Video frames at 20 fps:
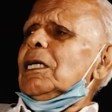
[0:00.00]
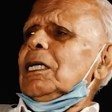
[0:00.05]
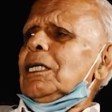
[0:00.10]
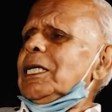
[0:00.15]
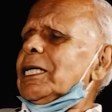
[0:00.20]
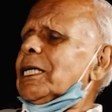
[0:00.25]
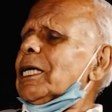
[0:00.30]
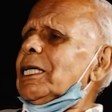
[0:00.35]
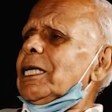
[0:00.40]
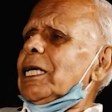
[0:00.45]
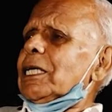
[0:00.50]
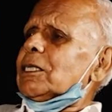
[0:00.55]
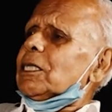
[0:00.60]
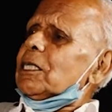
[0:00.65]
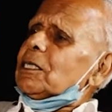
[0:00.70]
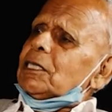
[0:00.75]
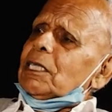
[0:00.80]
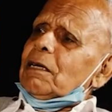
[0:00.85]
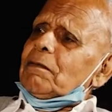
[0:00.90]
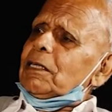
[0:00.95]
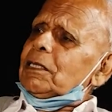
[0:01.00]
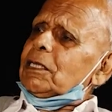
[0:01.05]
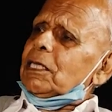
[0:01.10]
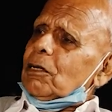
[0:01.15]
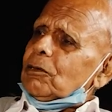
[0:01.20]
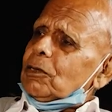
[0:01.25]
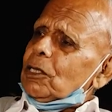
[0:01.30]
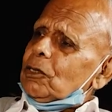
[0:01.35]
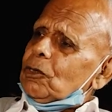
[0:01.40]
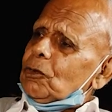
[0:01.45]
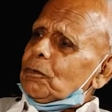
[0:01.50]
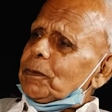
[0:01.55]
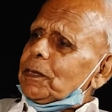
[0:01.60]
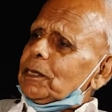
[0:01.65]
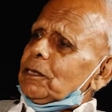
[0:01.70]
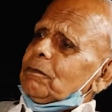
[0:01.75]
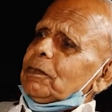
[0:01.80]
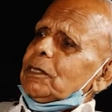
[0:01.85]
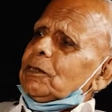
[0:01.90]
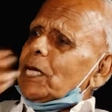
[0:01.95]
little less than 7,000
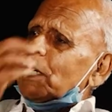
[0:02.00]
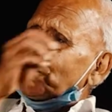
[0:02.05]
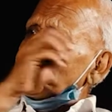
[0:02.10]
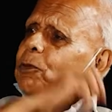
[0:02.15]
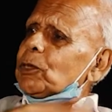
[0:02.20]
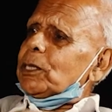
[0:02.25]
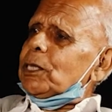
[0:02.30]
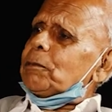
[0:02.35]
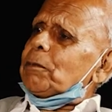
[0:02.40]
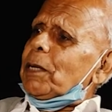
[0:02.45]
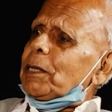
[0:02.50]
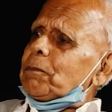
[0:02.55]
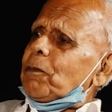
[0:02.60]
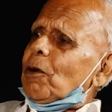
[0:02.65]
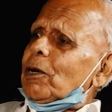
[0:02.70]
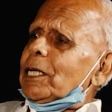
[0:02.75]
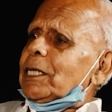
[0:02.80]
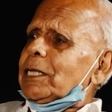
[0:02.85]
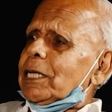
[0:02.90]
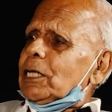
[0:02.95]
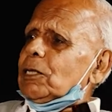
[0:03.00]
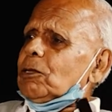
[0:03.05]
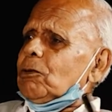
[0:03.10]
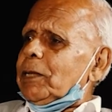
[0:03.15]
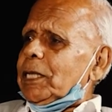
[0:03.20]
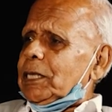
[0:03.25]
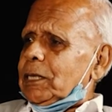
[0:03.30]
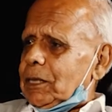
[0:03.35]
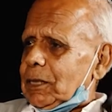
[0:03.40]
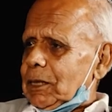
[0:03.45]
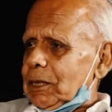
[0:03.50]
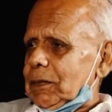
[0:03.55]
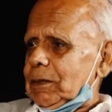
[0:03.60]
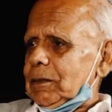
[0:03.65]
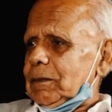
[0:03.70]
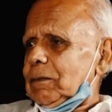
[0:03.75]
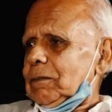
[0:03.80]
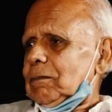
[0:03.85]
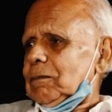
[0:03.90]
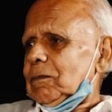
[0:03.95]
rupees, which I put in my pocket and quit.
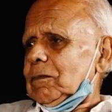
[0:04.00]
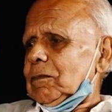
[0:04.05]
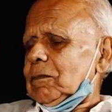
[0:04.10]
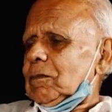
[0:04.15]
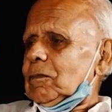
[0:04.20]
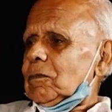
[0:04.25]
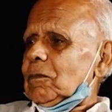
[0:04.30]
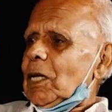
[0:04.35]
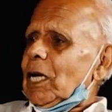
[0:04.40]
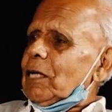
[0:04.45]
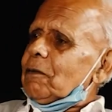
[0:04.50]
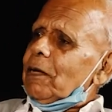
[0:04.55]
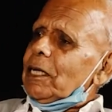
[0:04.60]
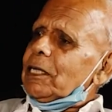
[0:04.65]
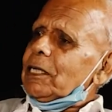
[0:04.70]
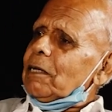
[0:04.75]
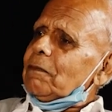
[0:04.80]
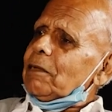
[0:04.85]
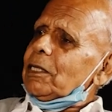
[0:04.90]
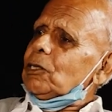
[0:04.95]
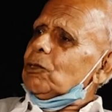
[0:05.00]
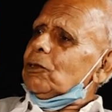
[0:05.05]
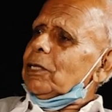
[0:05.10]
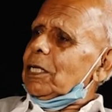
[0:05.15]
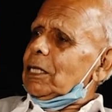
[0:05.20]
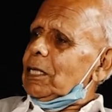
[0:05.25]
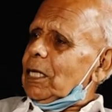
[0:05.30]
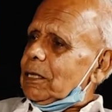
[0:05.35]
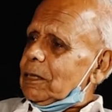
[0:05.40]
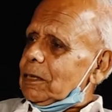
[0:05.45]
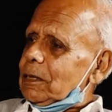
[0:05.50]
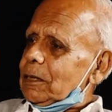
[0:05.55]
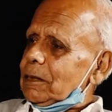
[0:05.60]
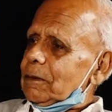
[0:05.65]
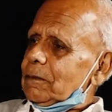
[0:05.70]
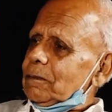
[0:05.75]
I went away to England